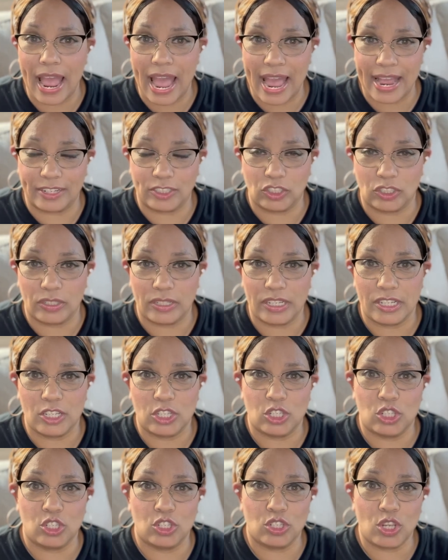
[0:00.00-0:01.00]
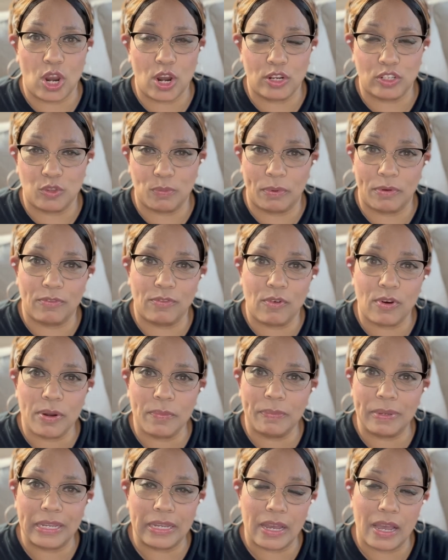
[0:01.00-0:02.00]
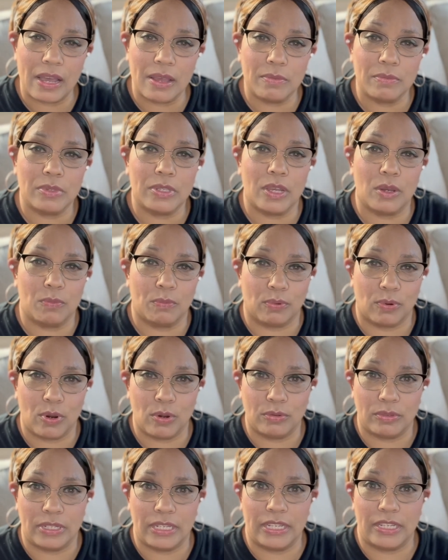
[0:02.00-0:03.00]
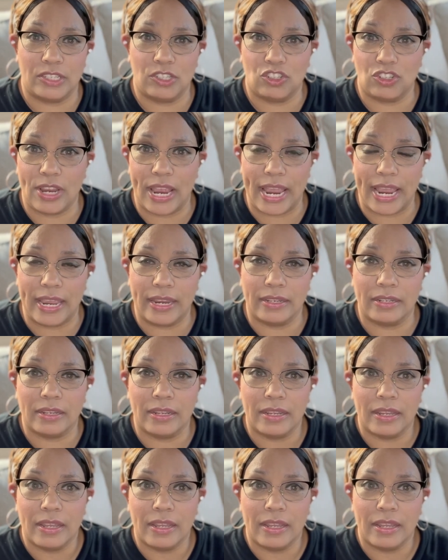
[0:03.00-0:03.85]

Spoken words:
actually starts before it becomes a protein chain.